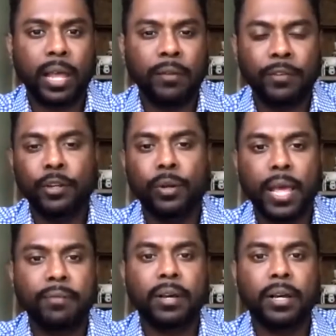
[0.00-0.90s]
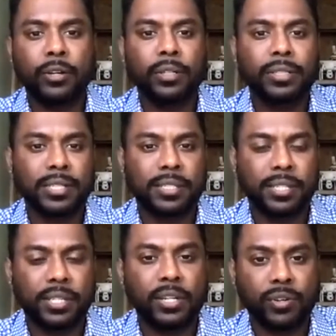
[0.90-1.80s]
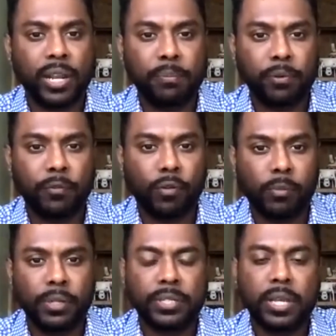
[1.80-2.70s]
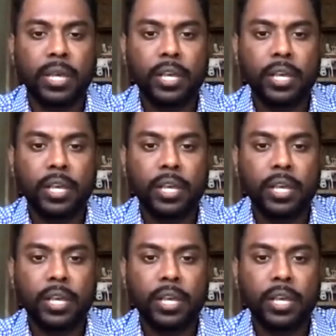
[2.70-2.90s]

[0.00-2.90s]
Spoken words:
And if you don't have a good, consistent train performance,